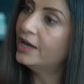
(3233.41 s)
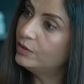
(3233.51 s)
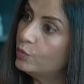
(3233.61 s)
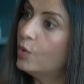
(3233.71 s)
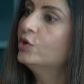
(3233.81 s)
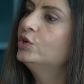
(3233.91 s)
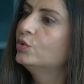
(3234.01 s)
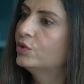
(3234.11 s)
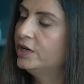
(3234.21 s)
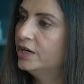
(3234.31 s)
and want
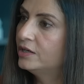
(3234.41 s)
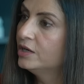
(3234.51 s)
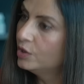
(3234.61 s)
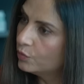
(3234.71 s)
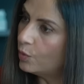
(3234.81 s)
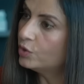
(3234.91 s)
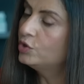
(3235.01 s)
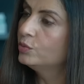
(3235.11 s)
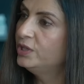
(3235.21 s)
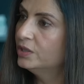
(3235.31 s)
to create,
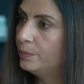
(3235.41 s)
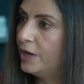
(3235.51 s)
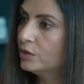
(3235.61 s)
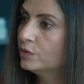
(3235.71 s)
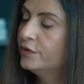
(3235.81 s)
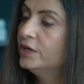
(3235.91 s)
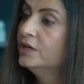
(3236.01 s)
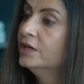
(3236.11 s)
want to be a part of it.